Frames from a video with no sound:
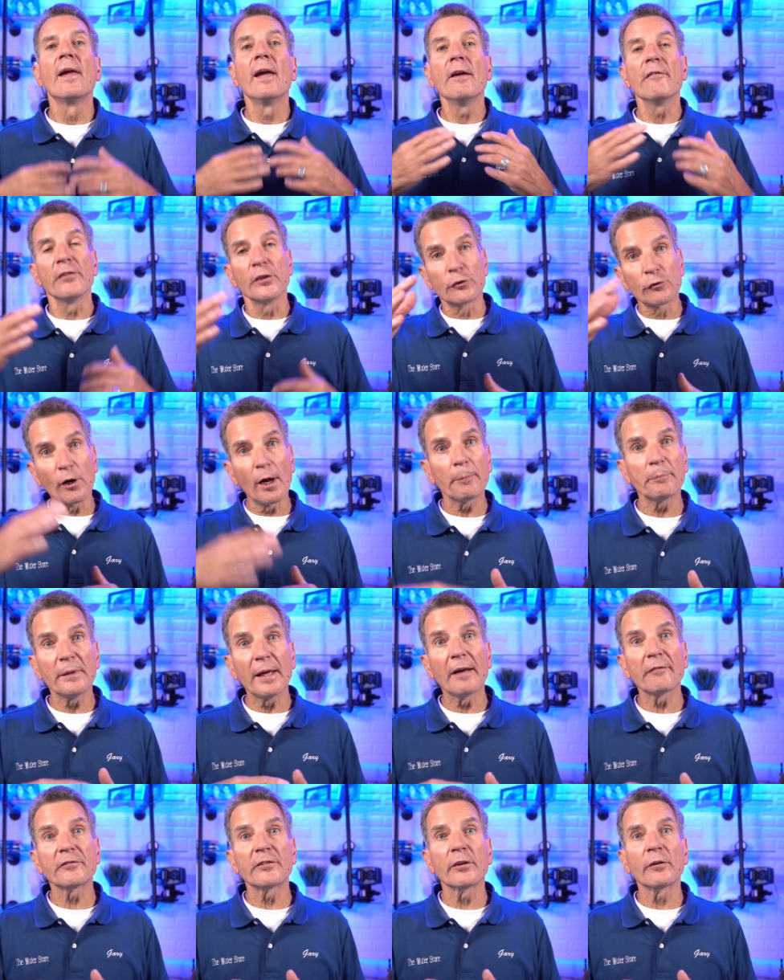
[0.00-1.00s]
If it dropped
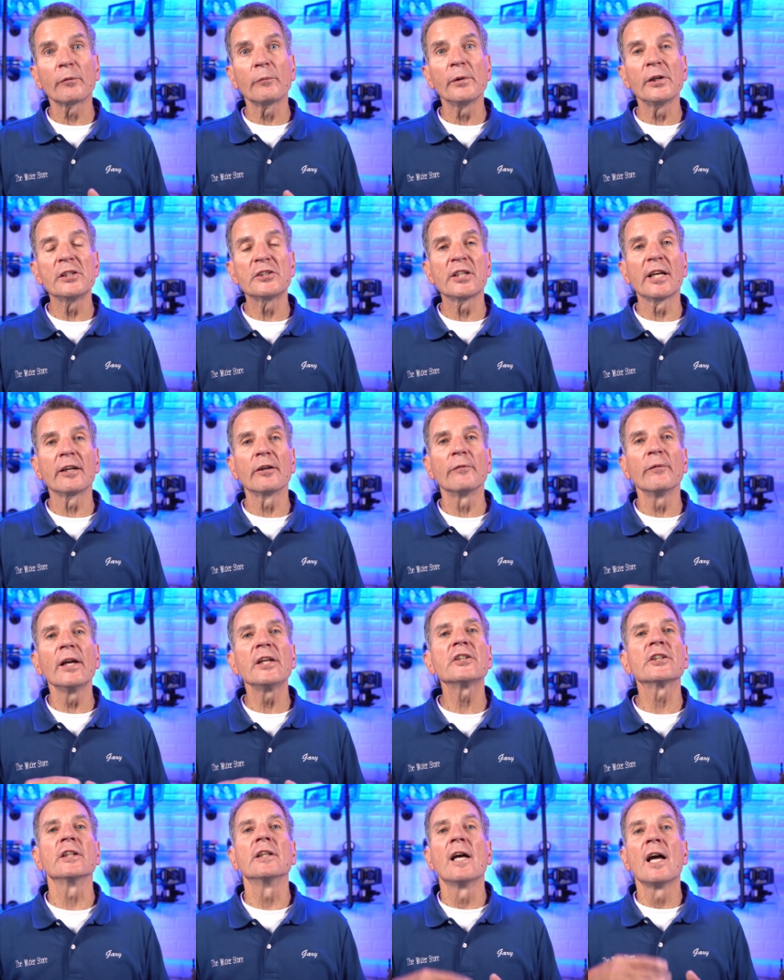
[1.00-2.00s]
after the
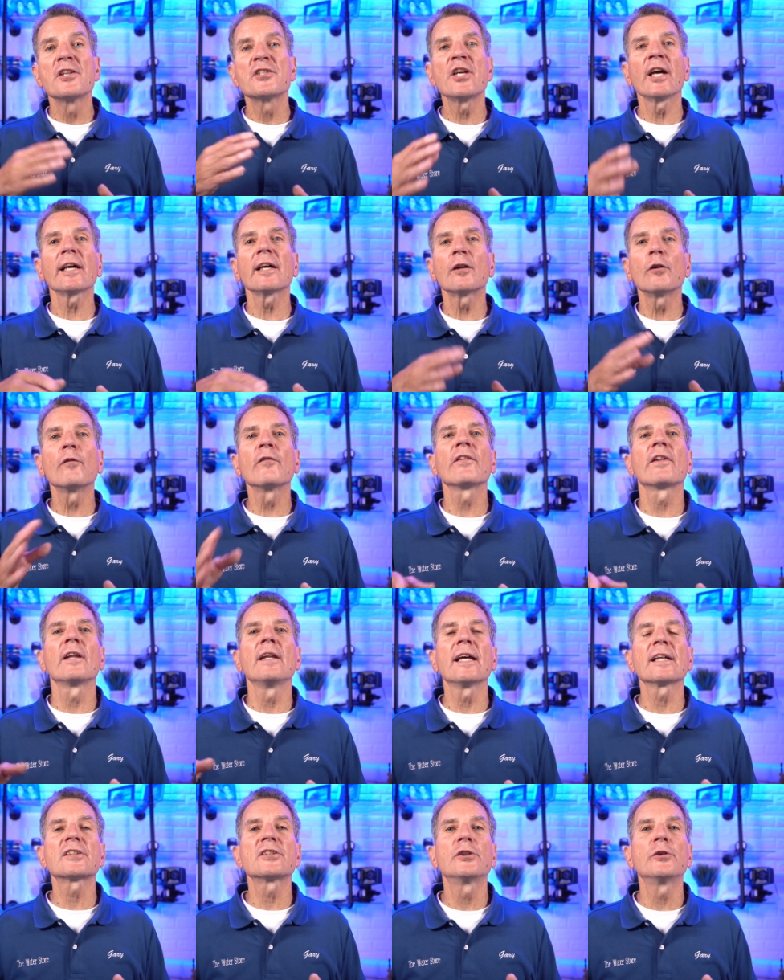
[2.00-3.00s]
regeneration, check it over the
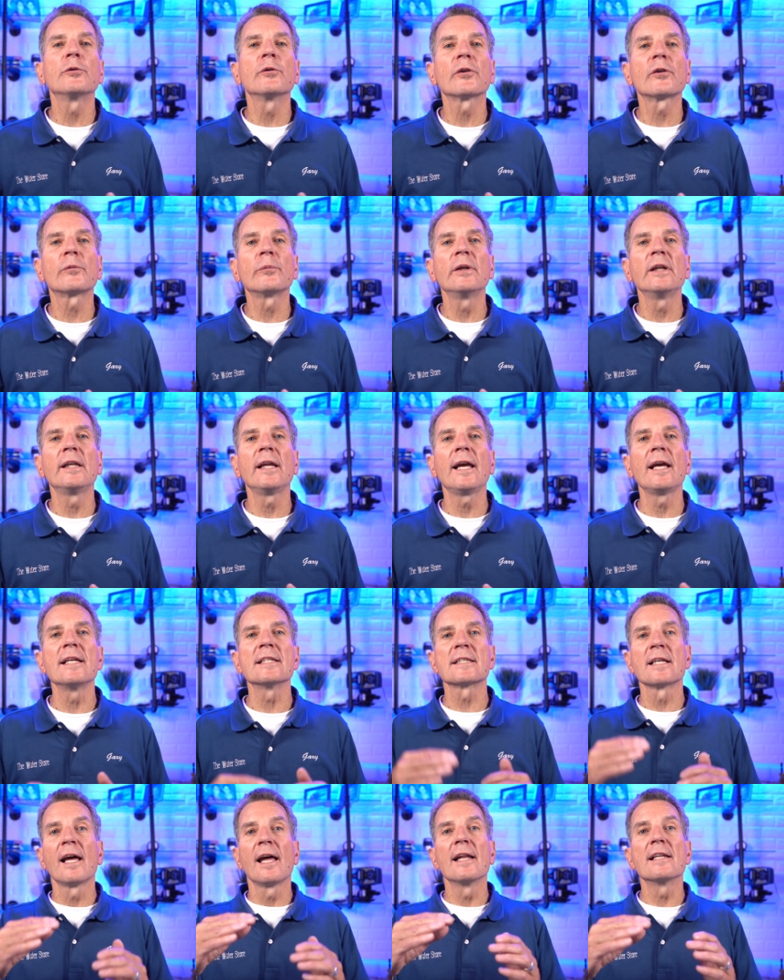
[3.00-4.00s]
next two or three
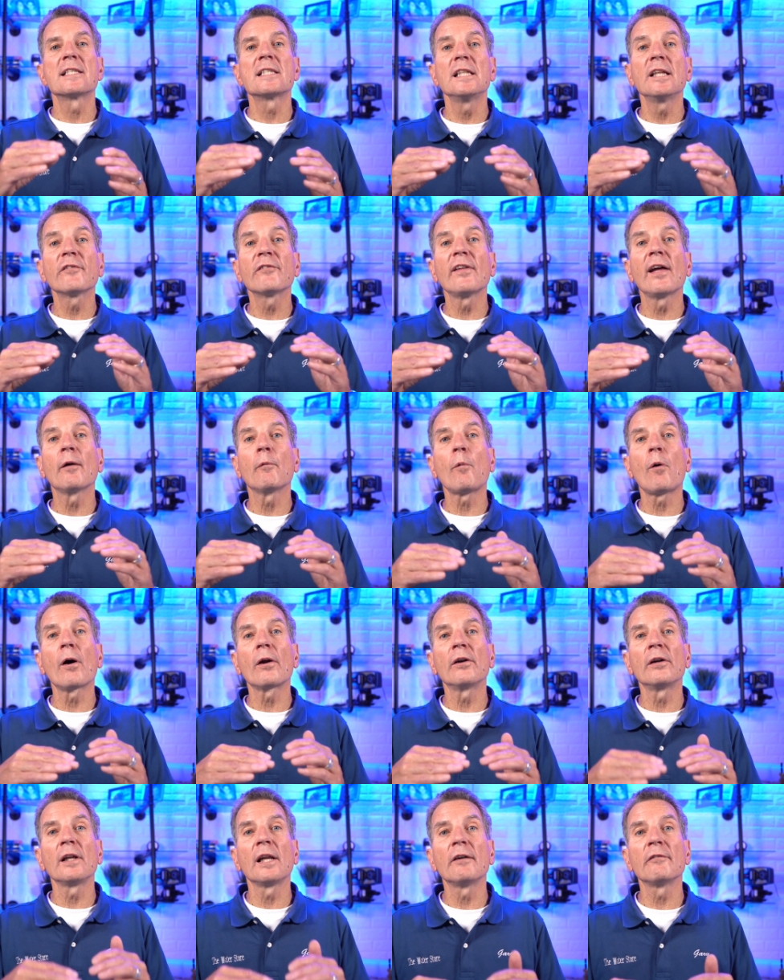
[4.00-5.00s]
days and see if that
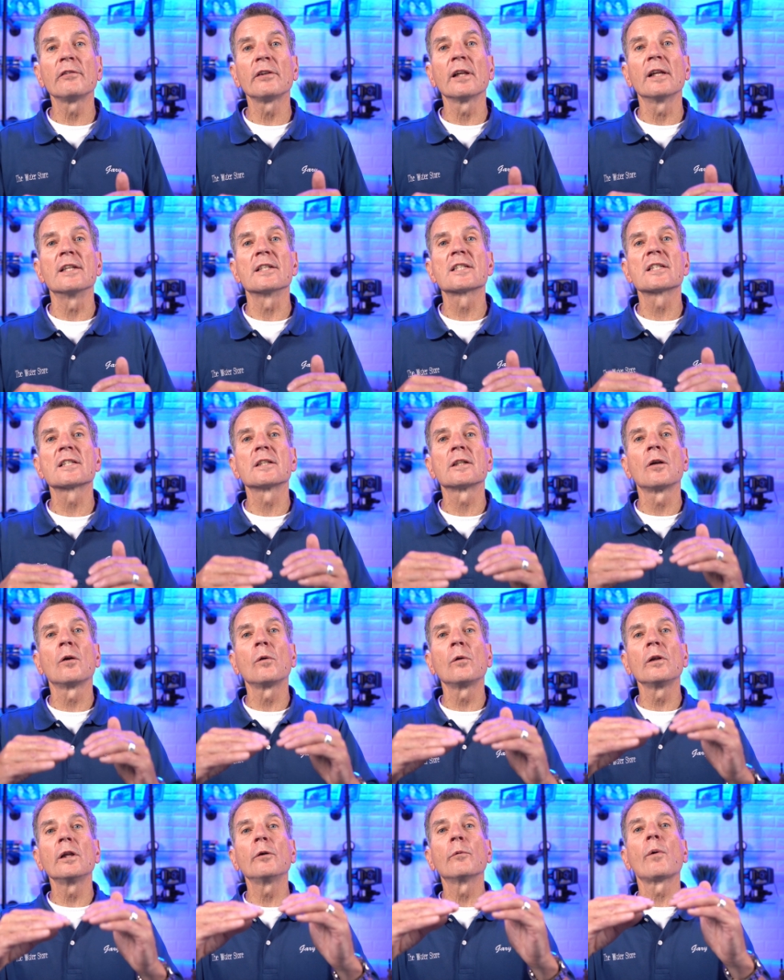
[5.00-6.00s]
water level is
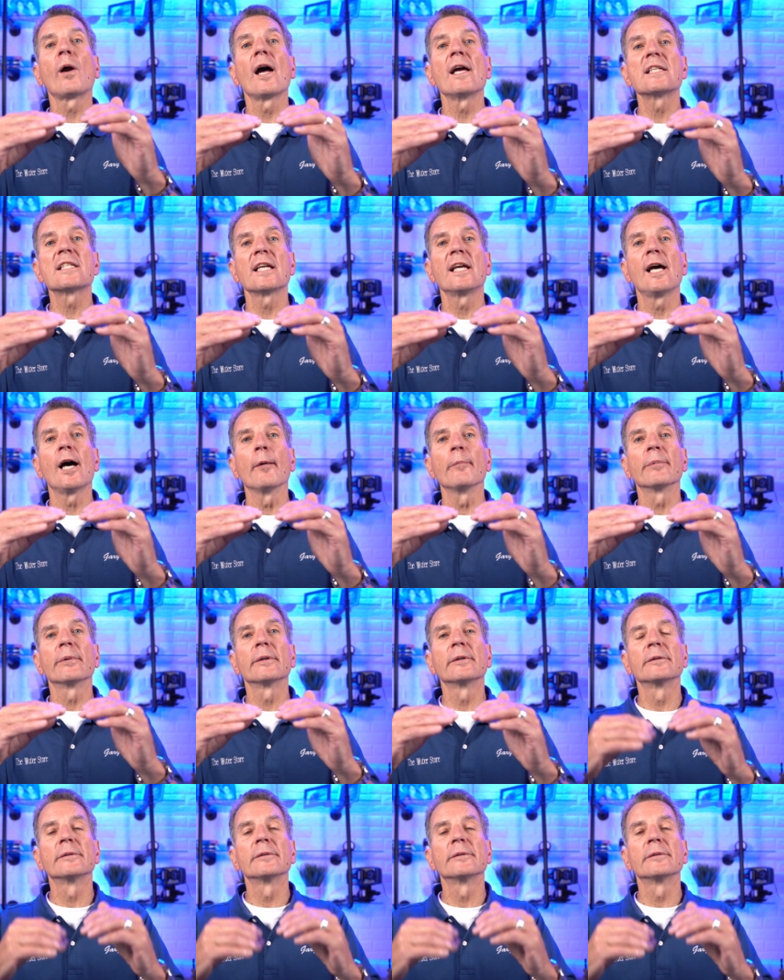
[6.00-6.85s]
slowly rising up.